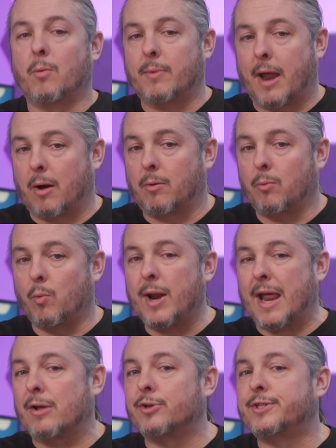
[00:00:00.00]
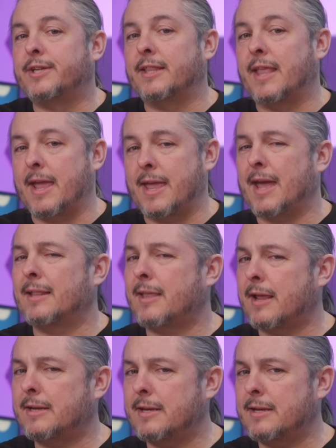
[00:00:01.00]
Now, what else did they get?
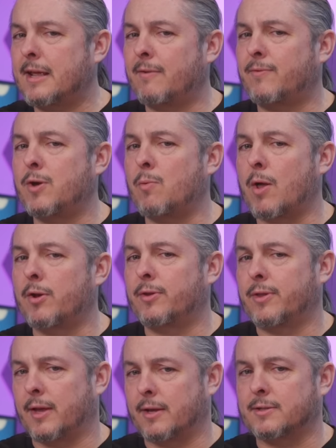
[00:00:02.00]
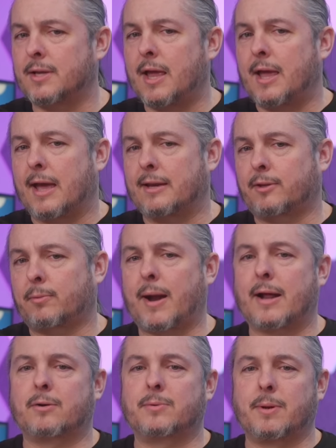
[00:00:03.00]
They did get a few other things, and the threat
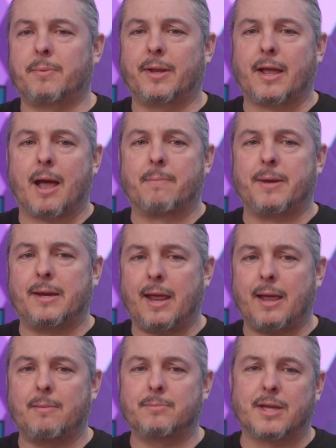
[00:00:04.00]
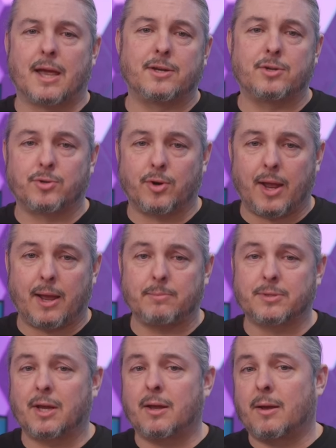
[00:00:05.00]
actor was able to copy names, end user
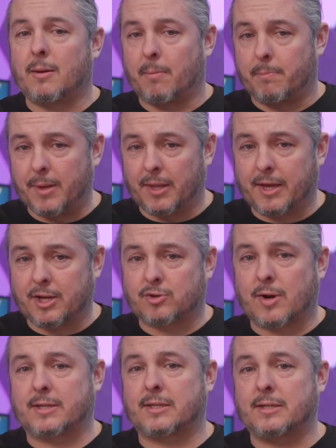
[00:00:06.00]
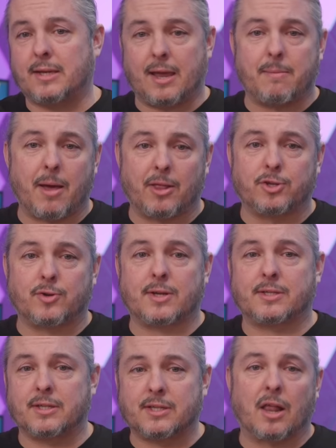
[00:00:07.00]
names, billing addresses, email
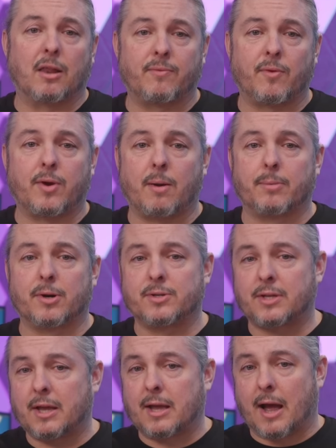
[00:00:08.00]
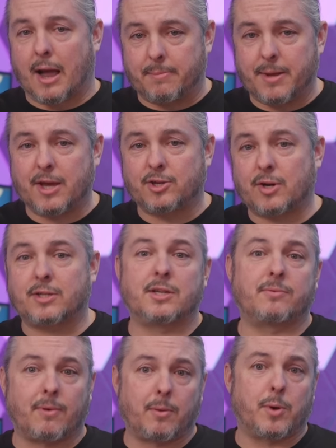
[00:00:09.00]
addresses, telephone numbers, IP
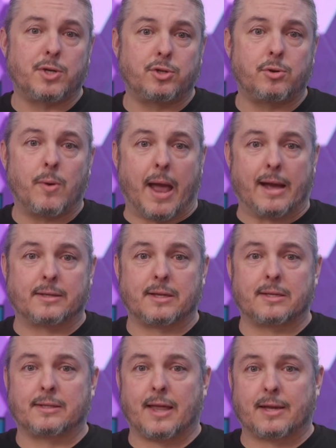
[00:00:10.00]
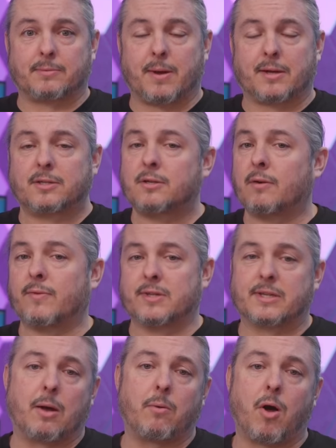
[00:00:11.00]
addresses, right, which you access LastPass
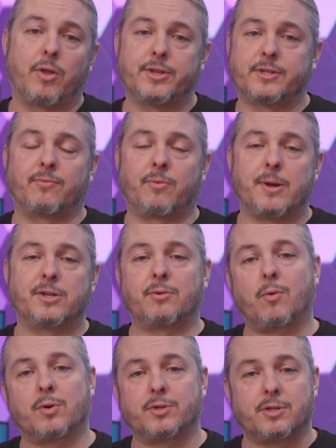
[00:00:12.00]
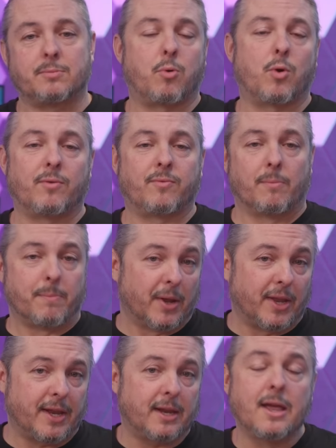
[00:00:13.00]
service. Now, all this information, of course, is important for
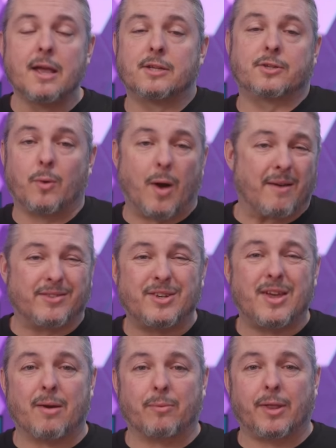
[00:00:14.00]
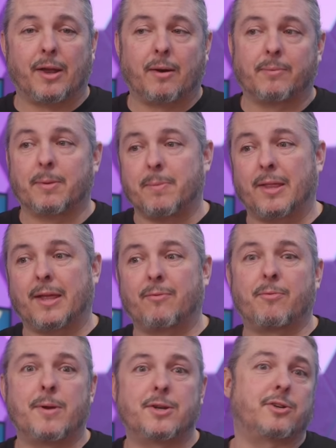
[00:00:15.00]
billing, so obviously you can't really encrypt the billing
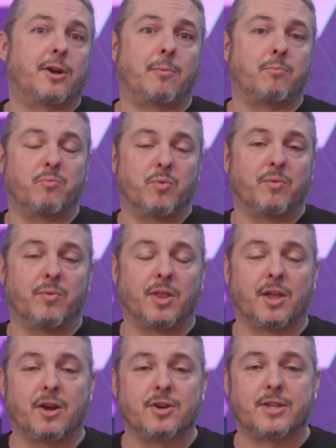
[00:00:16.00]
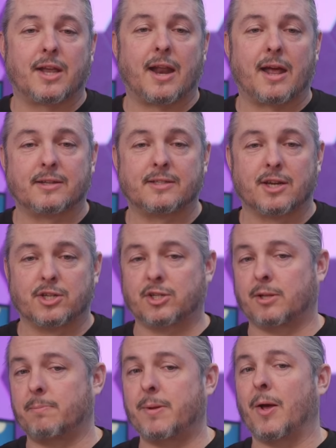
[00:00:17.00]
information, I wouldn't really understand how to send
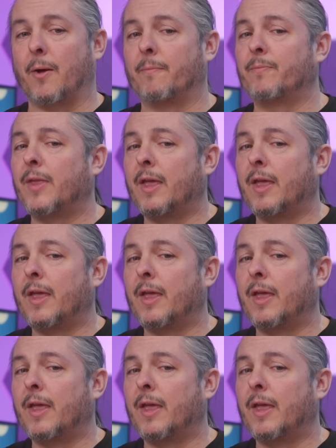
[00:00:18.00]
you the bill.